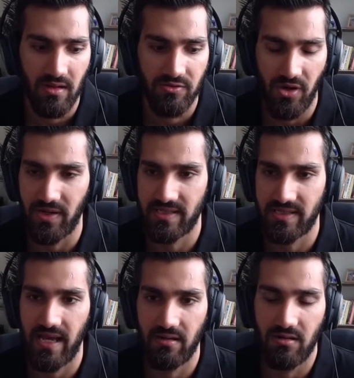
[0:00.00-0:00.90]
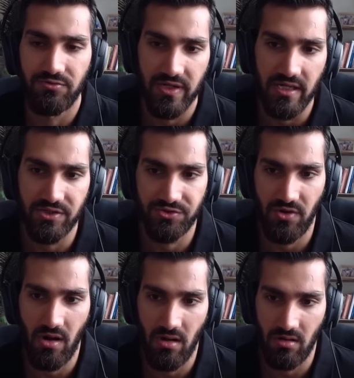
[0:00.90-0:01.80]
Dropbox had a really
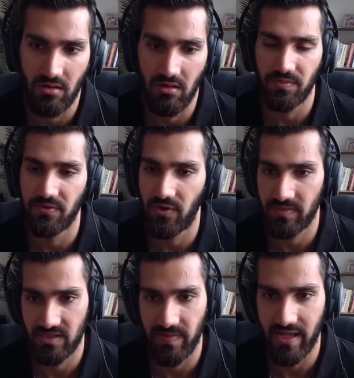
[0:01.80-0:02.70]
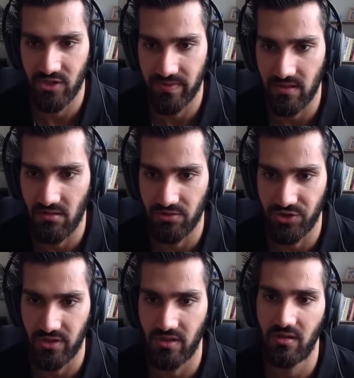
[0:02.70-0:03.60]
strong performance management
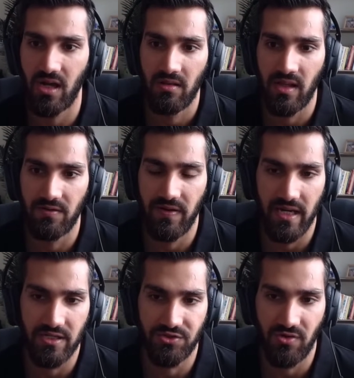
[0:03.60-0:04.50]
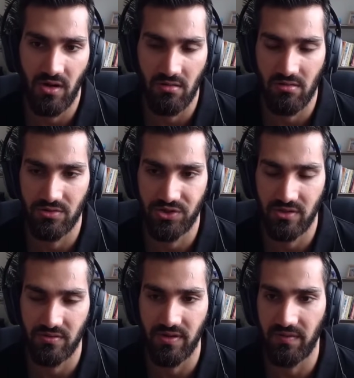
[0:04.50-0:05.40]
culture, did a very strong
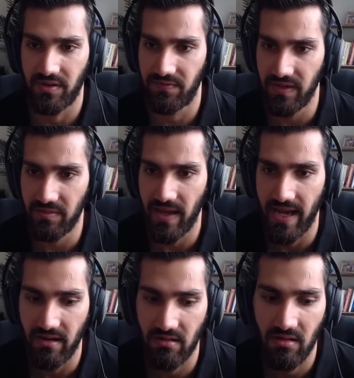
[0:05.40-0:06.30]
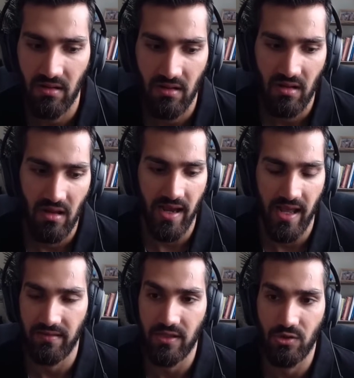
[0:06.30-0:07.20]
culture of giving feedback.
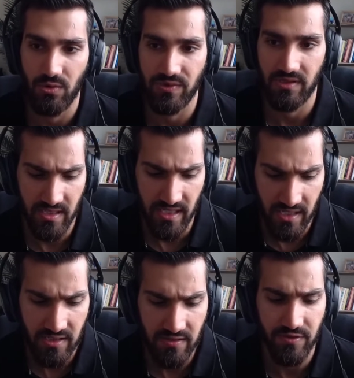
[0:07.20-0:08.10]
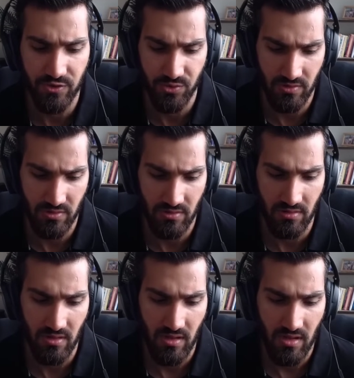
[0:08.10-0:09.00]
And I think those are the individual,